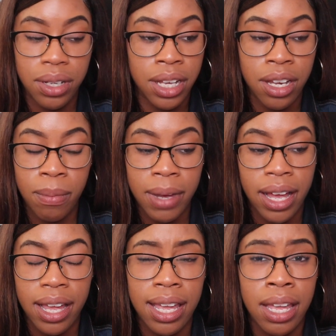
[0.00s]
in your
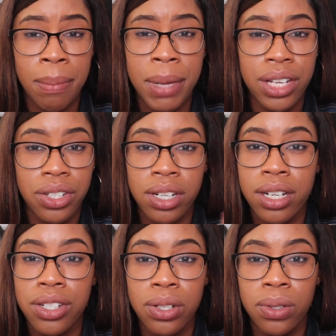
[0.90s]
mind, and make sure
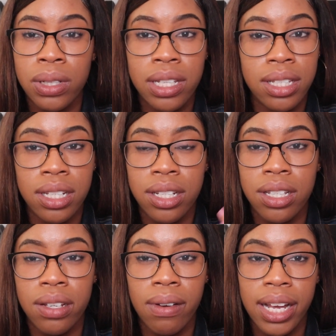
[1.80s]
that you're listening
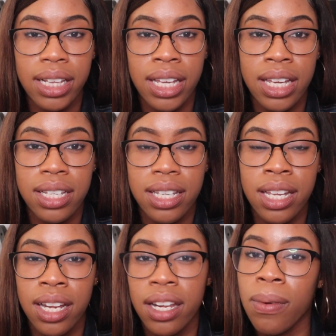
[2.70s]
to the right things
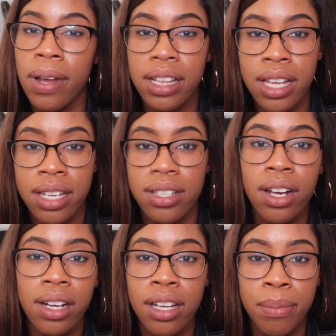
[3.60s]
and that the right things
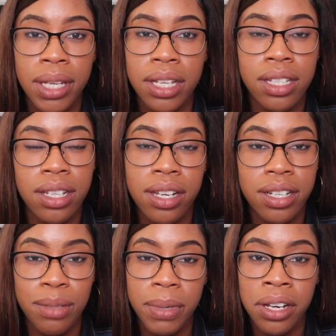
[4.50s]
are coming into
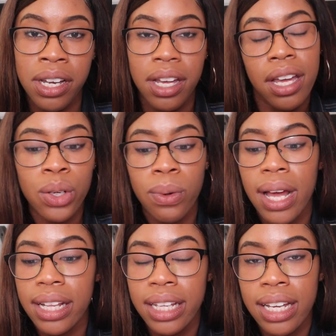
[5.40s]
your spirit. Do
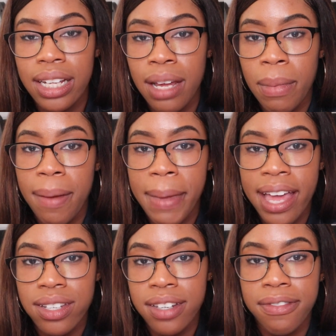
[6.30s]
I think that my
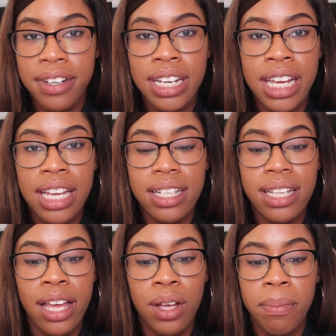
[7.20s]
passion for
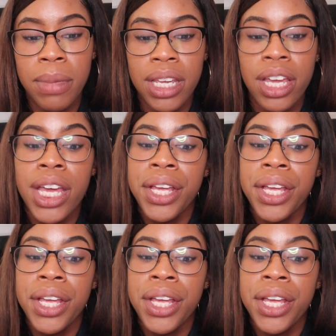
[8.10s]
dance helped me